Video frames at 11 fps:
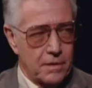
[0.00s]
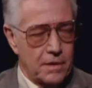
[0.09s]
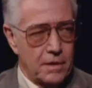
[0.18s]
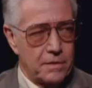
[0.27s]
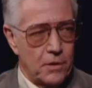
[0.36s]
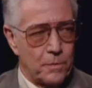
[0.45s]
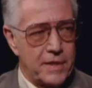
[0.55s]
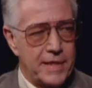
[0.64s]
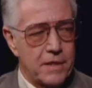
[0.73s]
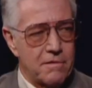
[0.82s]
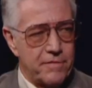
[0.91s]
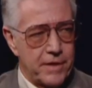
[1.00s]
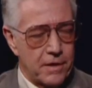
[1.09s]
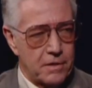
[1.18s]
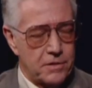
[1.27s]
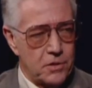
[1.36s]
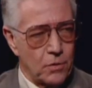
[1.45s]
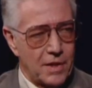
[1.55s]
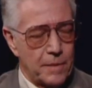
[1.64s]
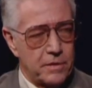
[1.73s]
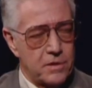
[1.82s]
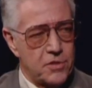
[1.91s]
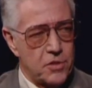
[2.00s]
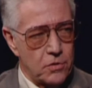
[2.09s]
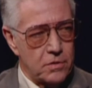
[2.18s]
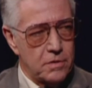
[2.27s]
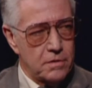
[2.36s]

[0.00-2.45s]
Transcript: Yes. Nobody I, interfered. You were able to shoot